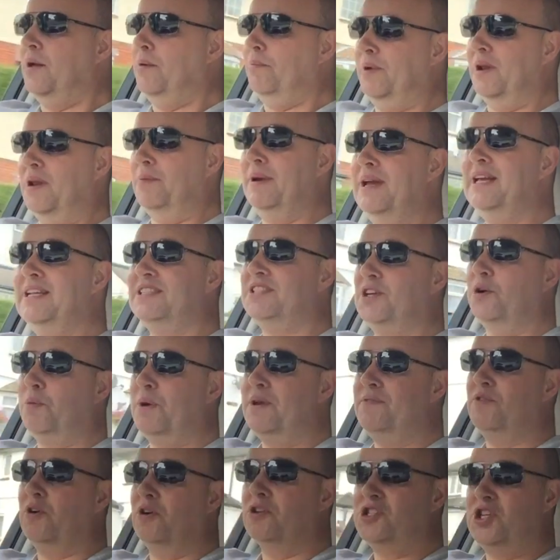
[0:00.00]
But it means that
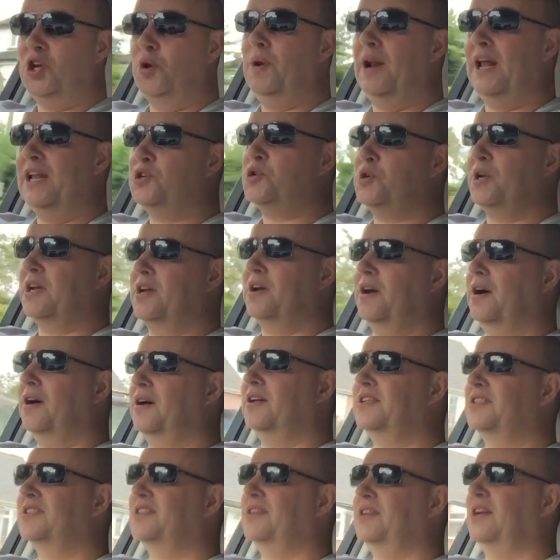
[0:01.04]
we've got two electric
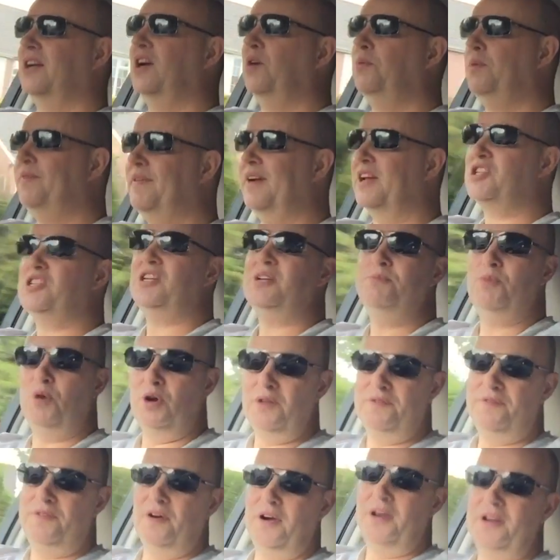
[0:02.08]
cars. We've actually
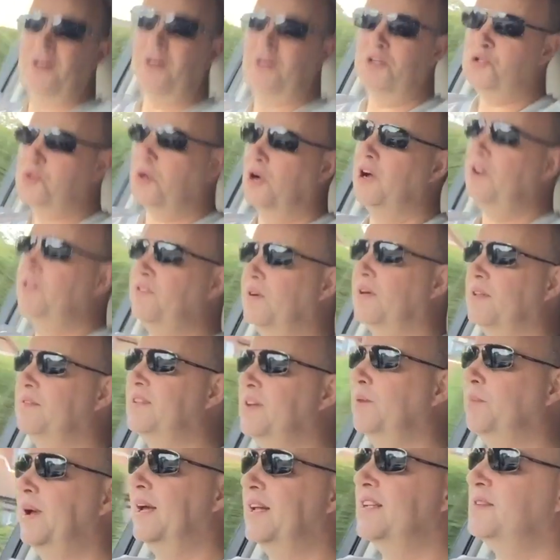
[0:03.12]
modified our drive. I
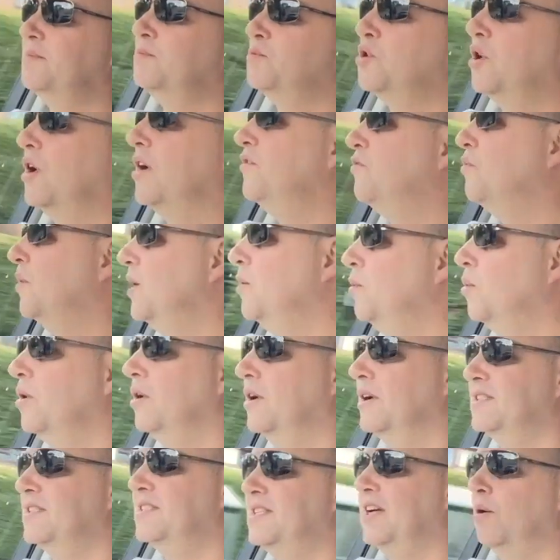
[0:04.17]
said we had some driveway
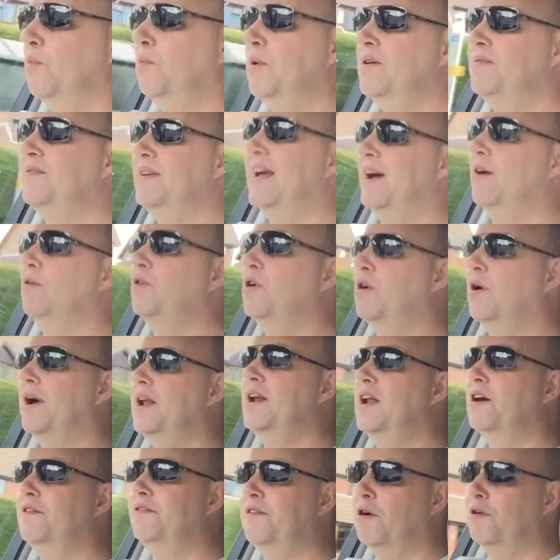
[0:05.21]
work done. We've now got
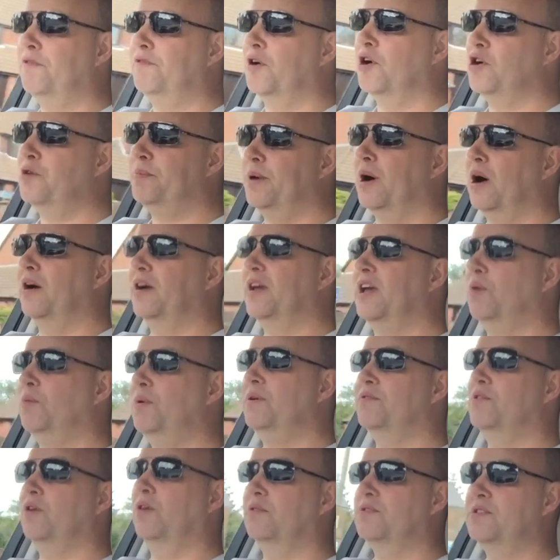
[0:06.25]
enough off-road parking.
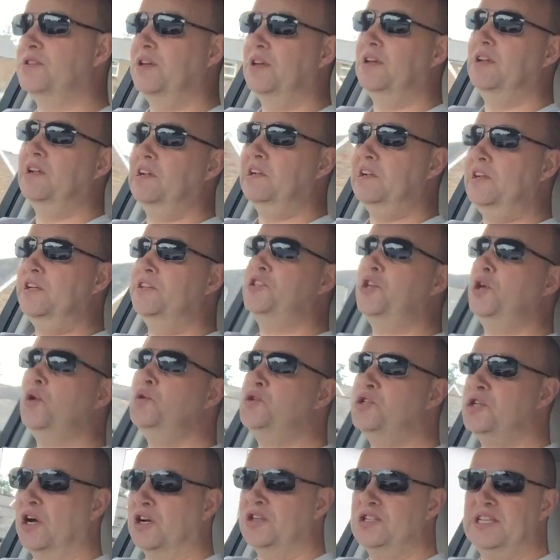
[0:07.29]
We've got two
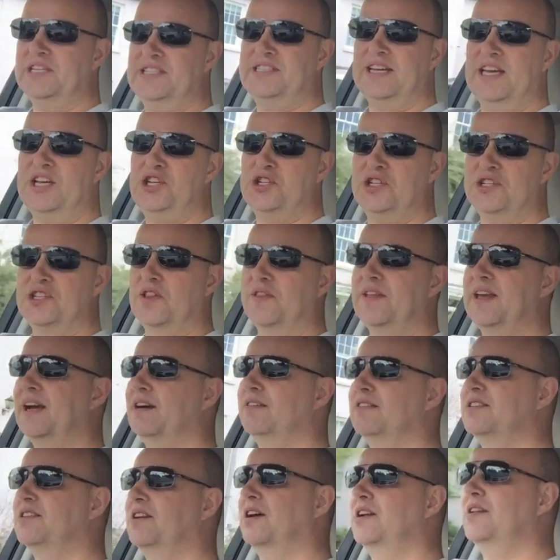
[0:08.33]
charging stations on the
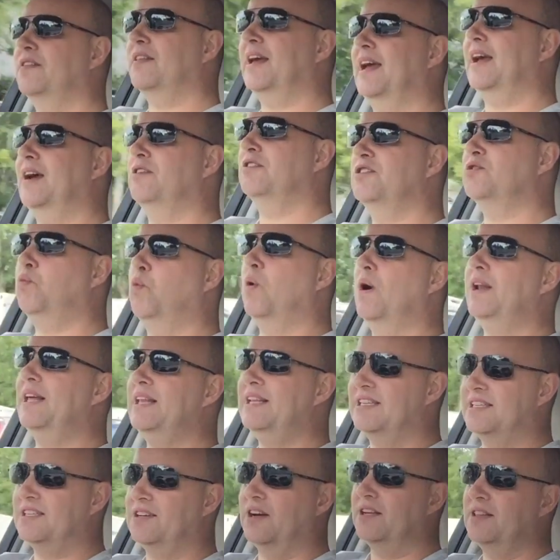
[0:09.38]
outside of the house, one
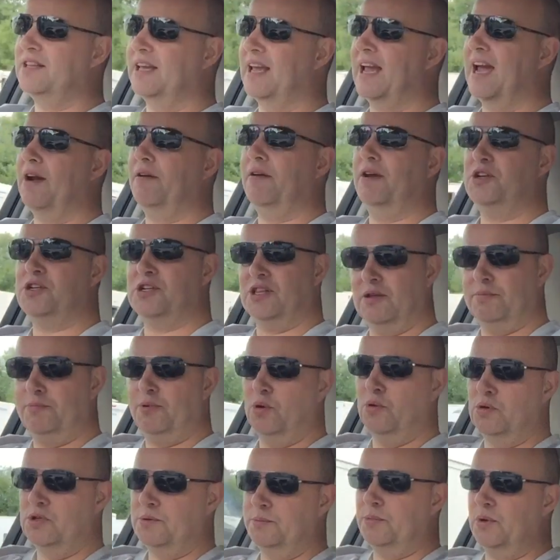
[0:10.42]
inside the garage, and the
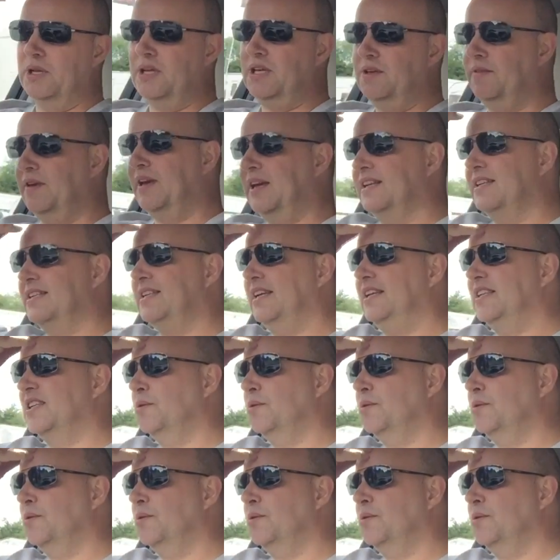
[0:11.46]
portable EVSE.